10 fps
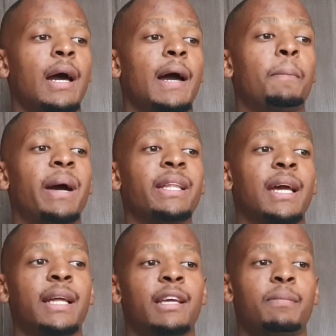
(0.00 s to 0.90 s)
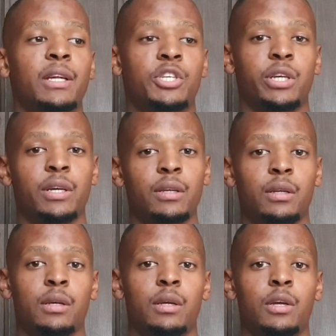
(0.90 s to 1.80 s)
I might cut up that chicken
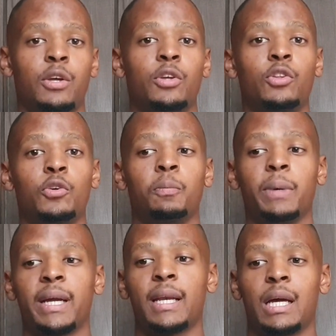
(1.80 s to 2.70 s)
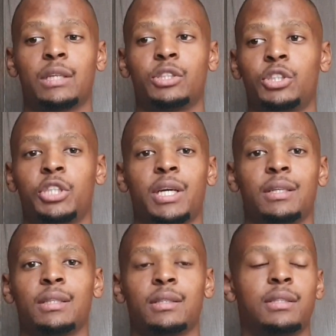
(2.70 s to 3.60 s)
to make like just
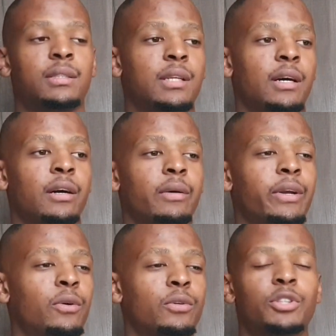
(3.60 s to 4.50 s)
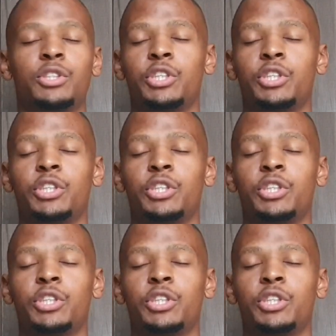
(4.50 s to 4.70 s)
chicken, what do you call it?